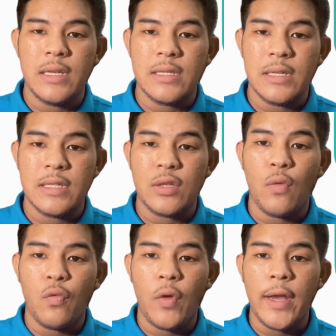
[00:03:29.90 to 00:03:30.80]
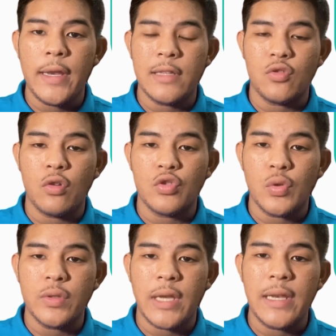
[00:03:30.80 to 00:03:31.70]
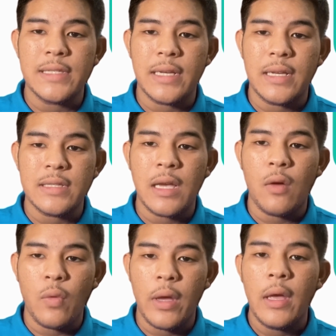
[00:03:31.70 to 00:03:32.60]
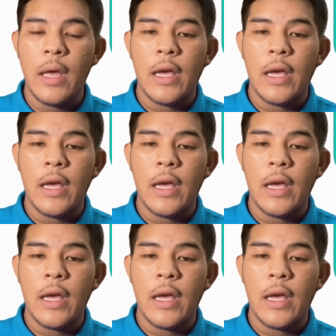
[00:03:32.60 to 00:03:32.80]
a software that controls tiny circuits hardware,